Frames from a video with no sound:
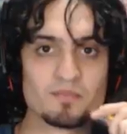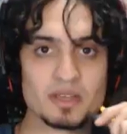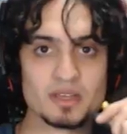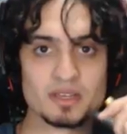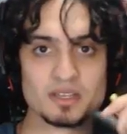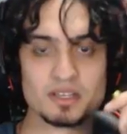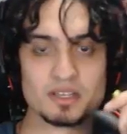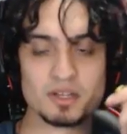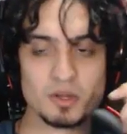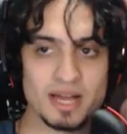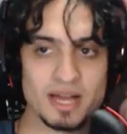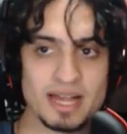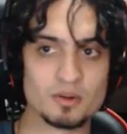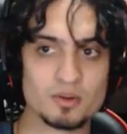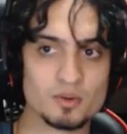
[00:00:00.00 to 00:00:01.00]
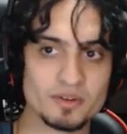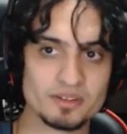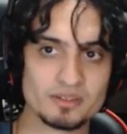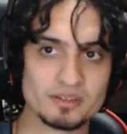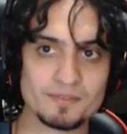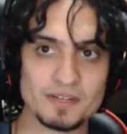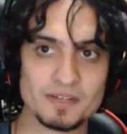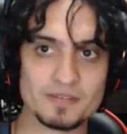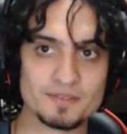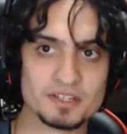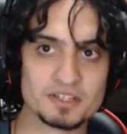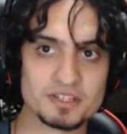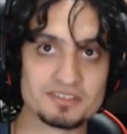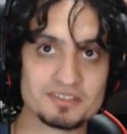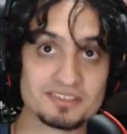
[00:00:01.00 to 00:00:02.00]
You know, Hyrule Warriors Definitive
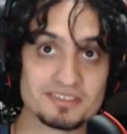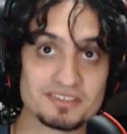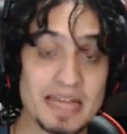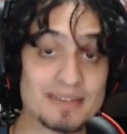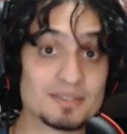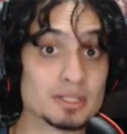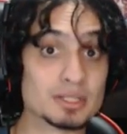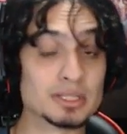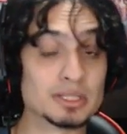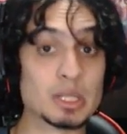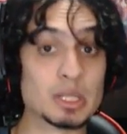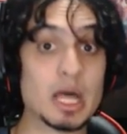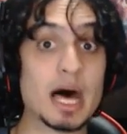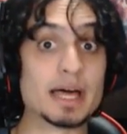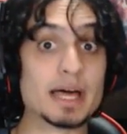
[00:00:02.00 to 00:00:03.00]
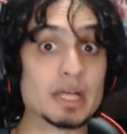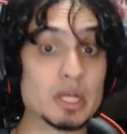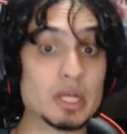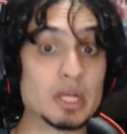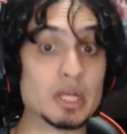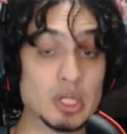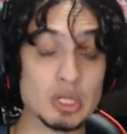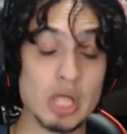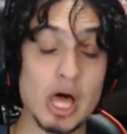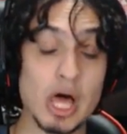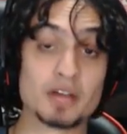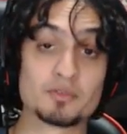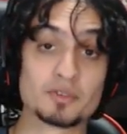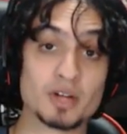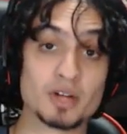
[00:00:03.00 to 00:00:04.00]
Edition is going to have a lot
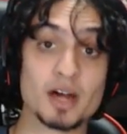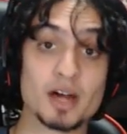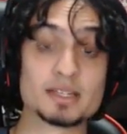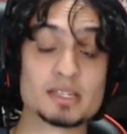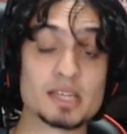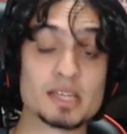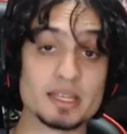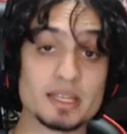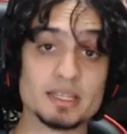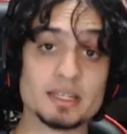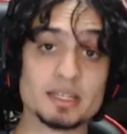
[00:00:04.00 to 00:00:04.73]
of content in it.